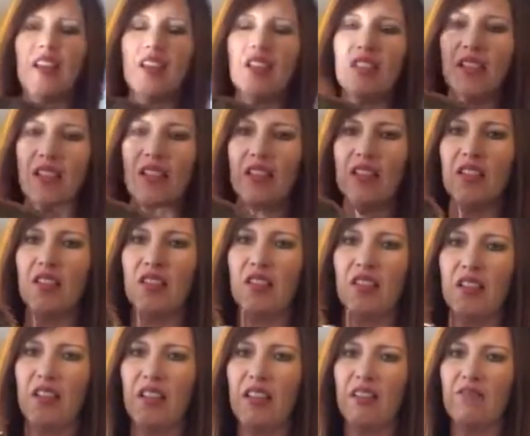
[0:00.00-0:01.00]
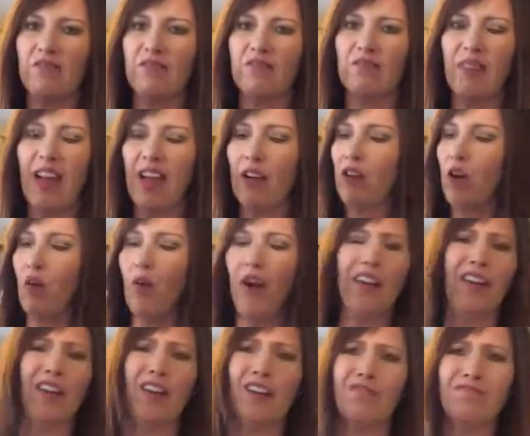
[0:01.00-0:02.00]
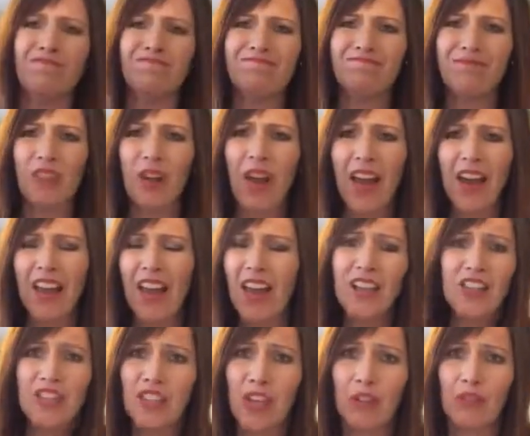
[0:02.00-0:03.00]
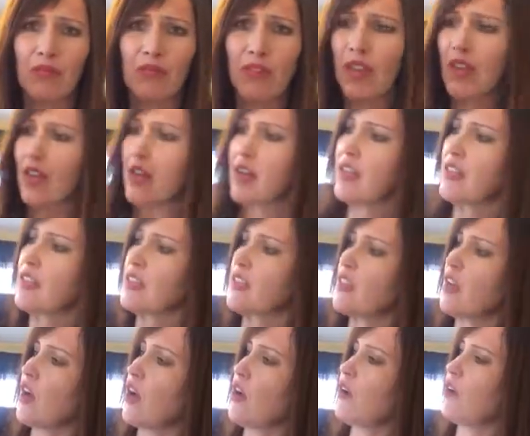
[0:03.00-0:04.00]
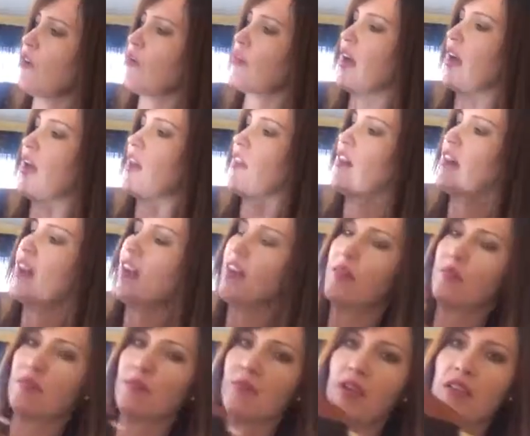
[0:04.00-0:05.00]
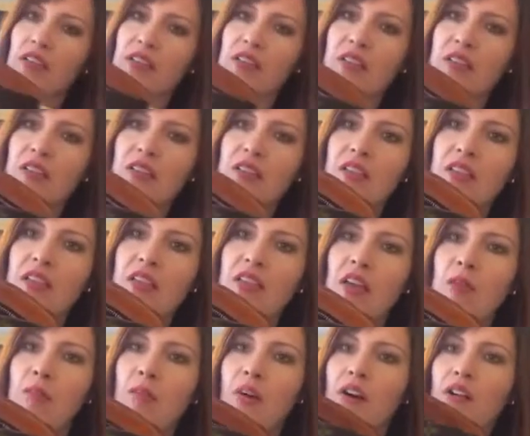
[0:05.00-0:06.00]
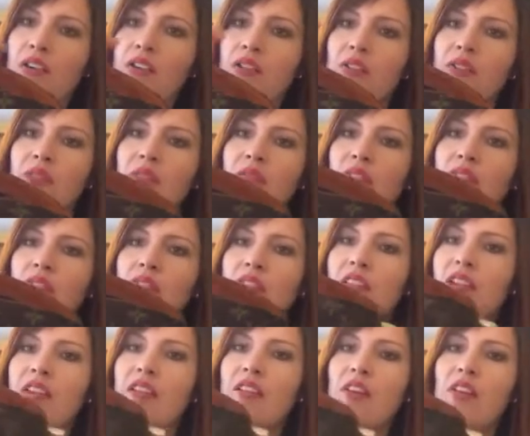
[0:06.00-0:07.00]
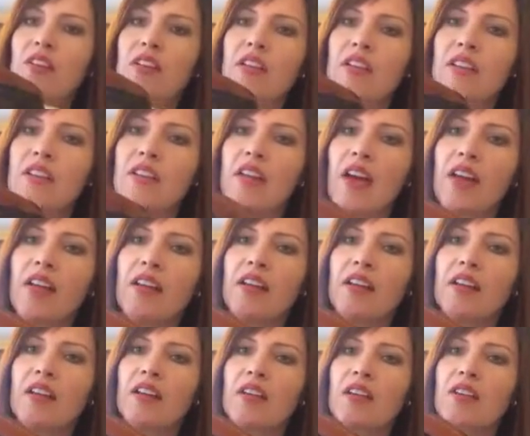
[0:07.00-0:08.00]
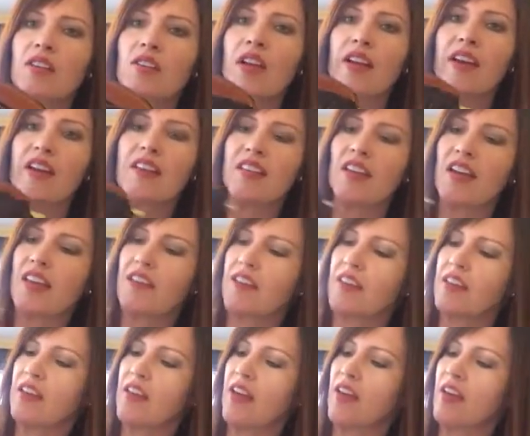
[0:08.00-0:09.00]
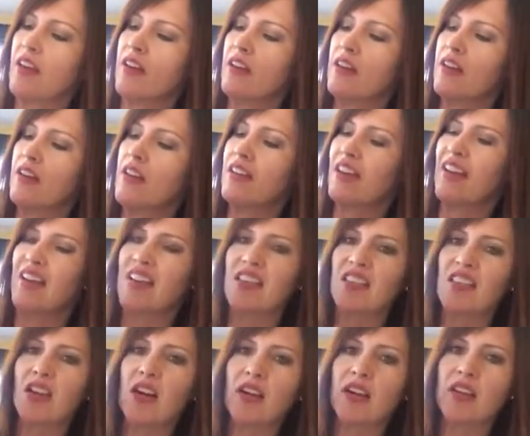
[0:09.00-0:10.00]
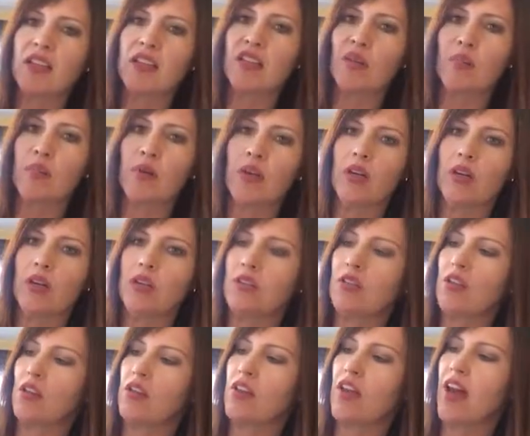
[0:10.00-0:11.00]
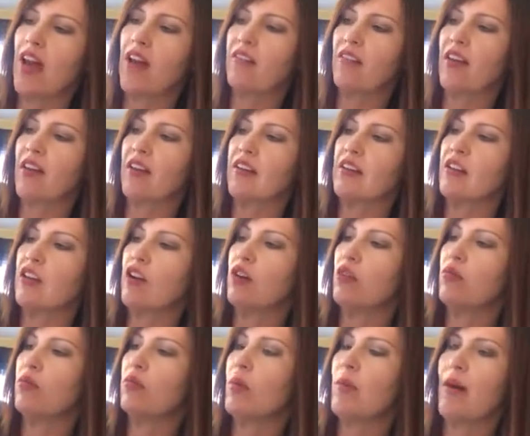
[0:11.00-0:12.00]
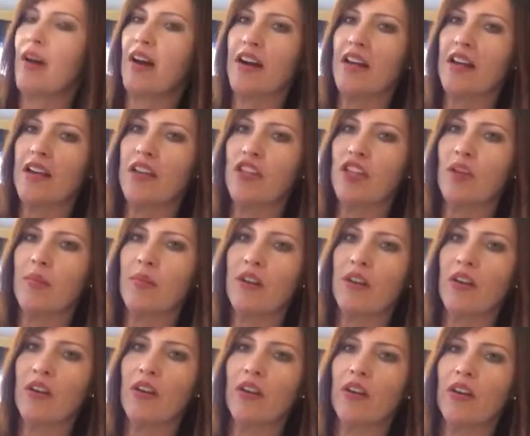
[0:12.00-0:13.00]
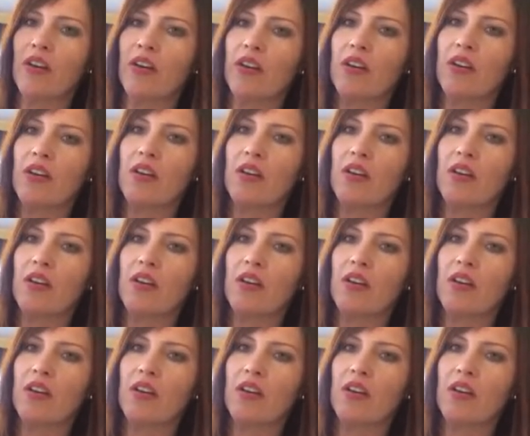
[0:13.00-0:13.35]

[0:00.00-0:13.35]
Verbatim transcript: like it's just gonna. I don't know why I don't. Okay, I just don't. So yeah, and then I did this inside part too. This is leather on the inside. So like I said, the it's got a sunken zipper. So you have like, you know, about an inch up here